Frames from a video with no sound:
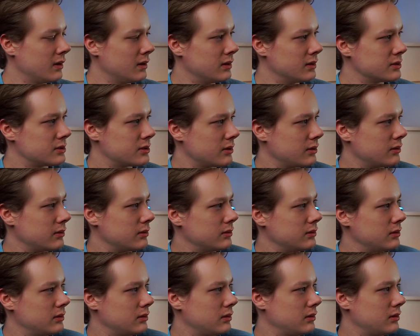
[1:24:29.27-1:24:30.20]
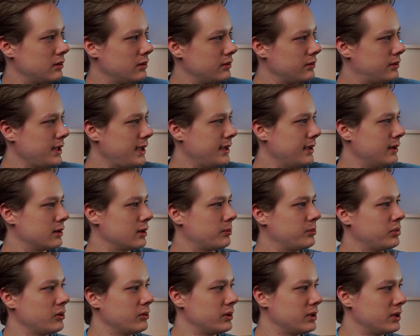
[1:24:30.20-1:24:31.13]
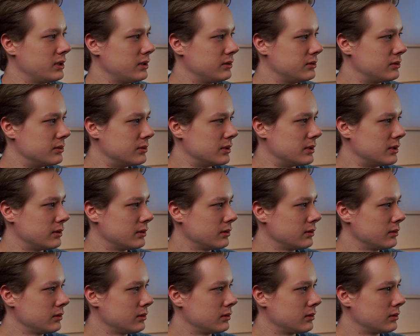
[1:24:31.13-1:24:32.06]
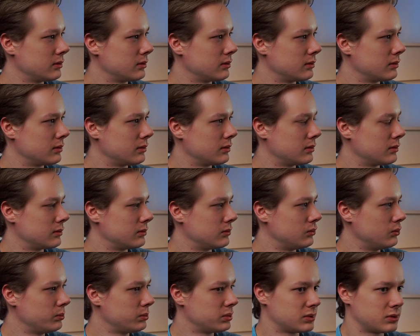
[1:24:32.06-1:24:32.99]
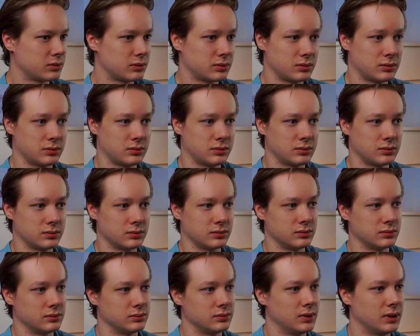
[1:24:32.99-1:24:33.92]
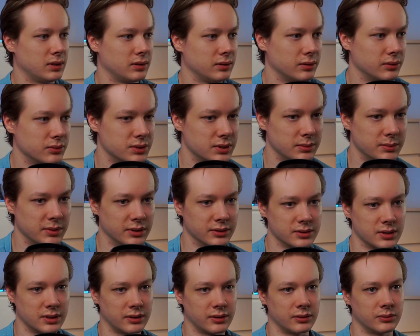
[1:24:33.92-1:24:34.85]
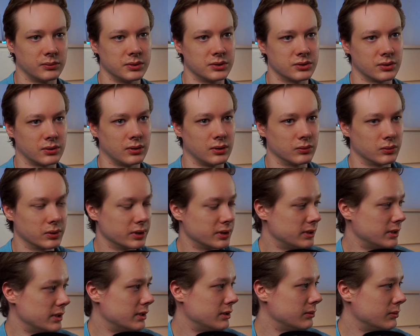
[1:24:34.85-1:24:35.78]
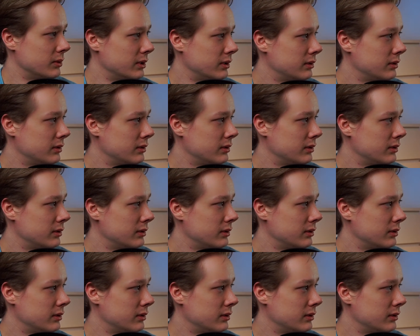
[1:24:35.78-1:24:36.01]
So they get uploaded into here. Oops. Well, those emails I think we saw already anyway.